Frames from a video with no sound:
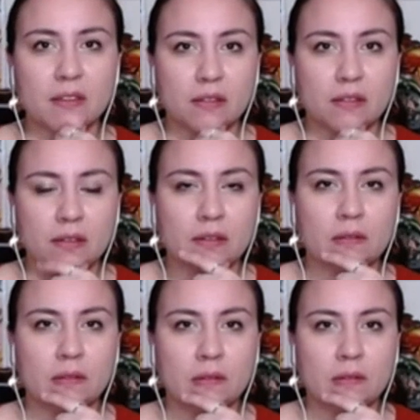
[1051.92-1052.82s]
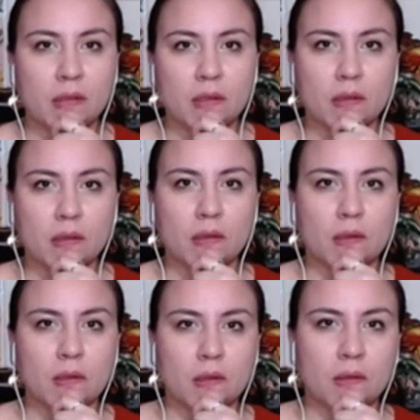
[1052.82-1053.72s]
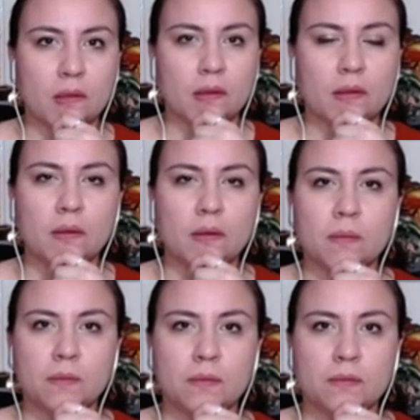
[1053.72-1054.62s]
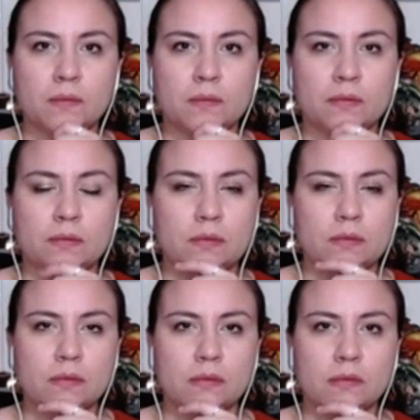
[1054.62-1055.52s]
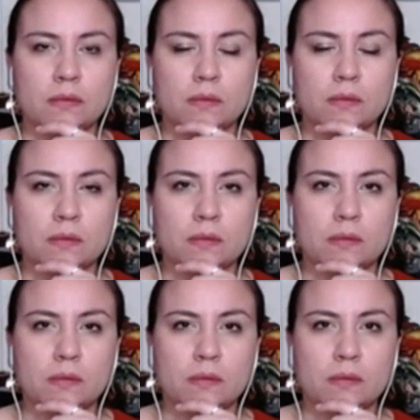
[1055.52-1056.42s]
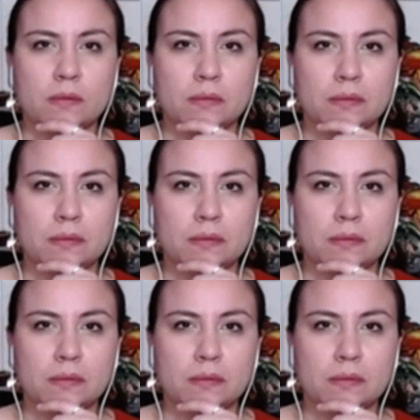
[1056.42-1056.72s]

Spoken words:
[no speech]